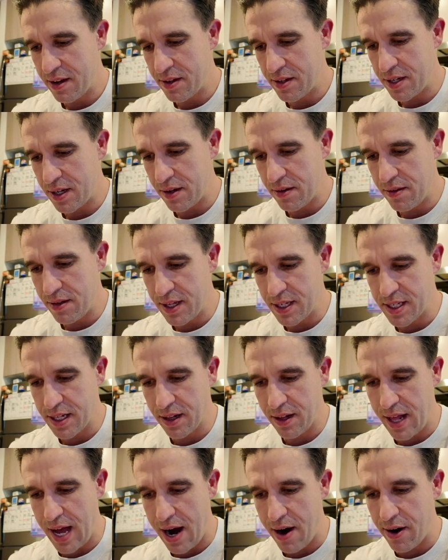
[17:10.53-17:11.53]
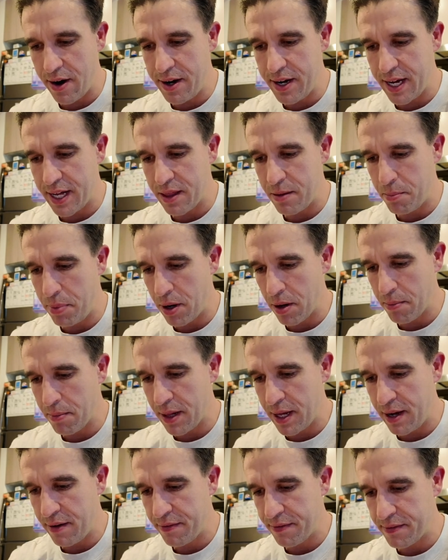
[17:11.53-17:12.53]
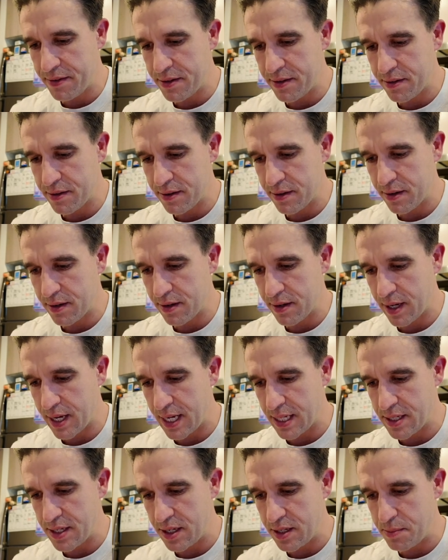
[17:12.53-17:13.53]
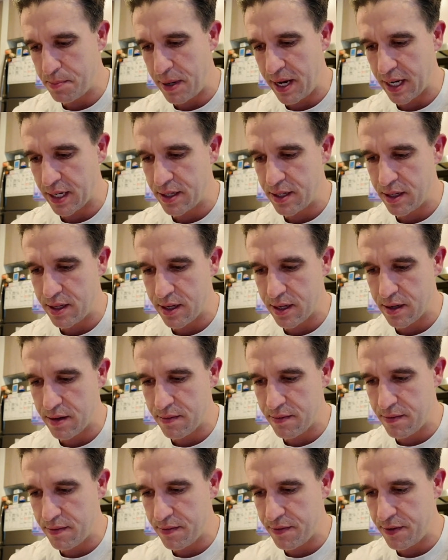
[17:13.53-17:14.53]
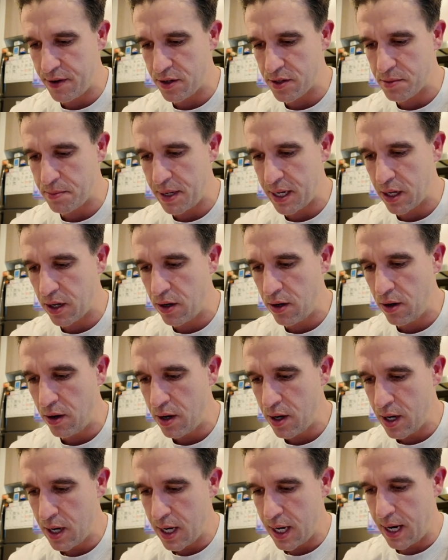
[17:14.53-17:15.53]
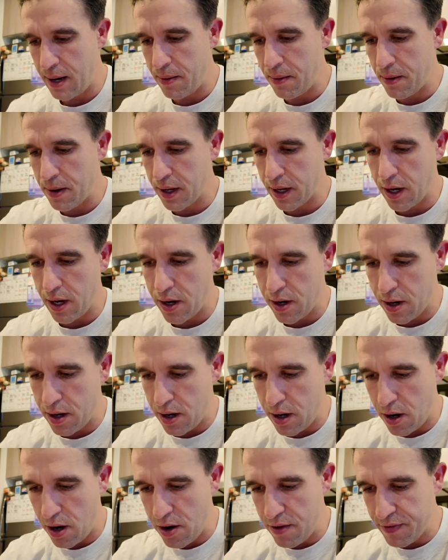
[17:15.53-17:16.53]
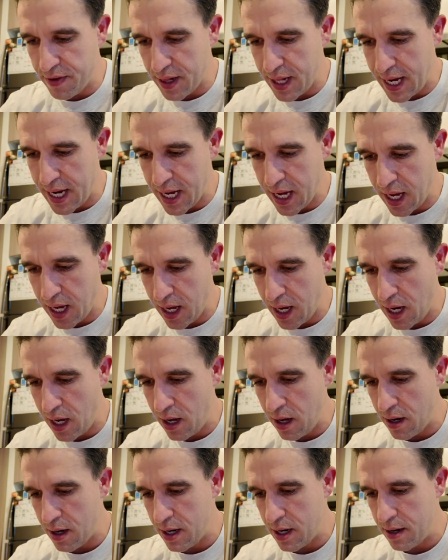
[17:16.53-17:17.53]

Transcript: So this little arrow down the bottom left gets us back to the first menu. Now we want to go to overlay here.